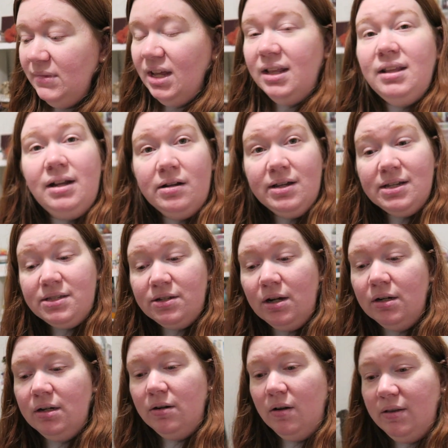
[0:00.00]
And then I'll get
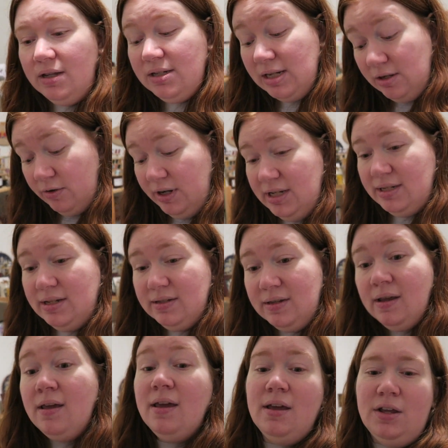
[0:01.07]
started on the decreases
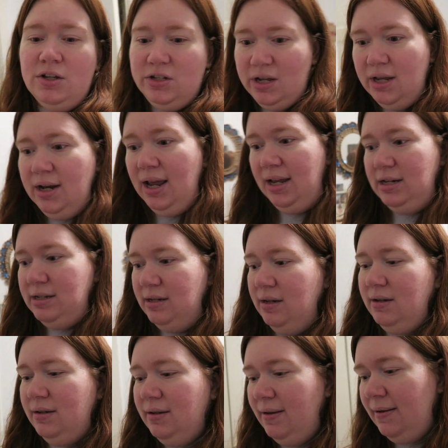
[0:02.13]
tonight.
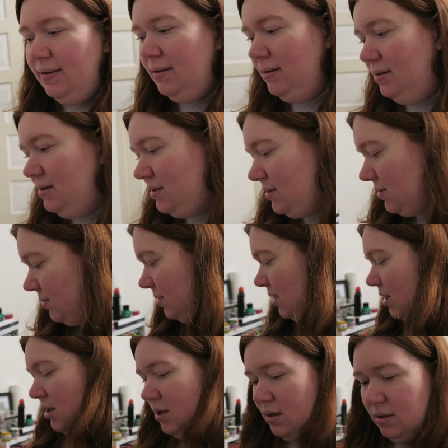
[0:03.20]
So
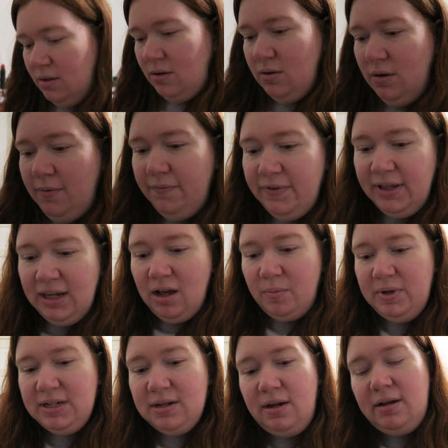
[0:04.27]
hopefully I'll
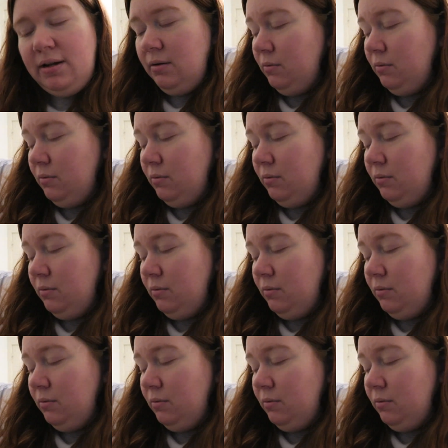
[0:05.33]
be done,